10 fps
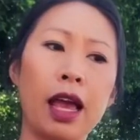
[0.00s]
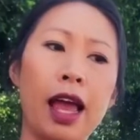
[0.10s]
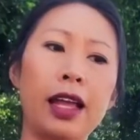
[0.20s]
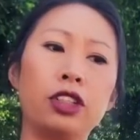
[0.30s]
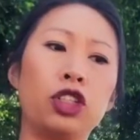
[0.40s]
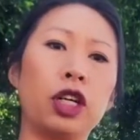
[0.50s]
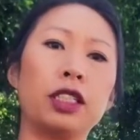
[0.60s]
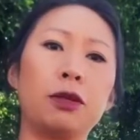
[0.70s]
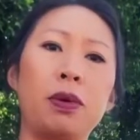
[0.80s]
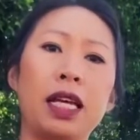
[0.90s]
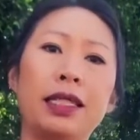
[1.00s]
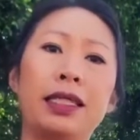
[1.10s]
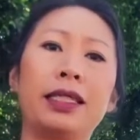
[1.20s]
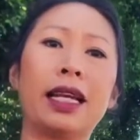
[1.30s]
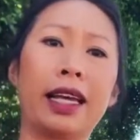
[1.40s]
and just be
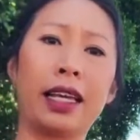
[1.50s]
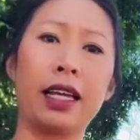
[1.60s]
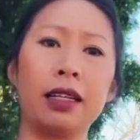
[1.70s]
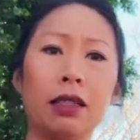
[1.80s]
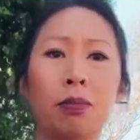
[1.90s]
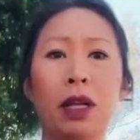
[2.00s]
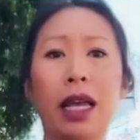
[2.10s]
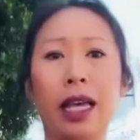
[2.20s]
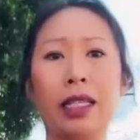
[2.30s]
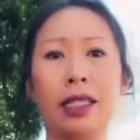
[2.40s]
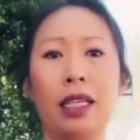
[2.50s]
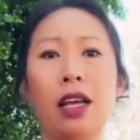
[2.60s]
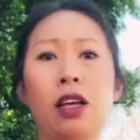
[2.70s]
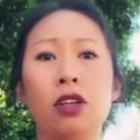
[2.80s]
second place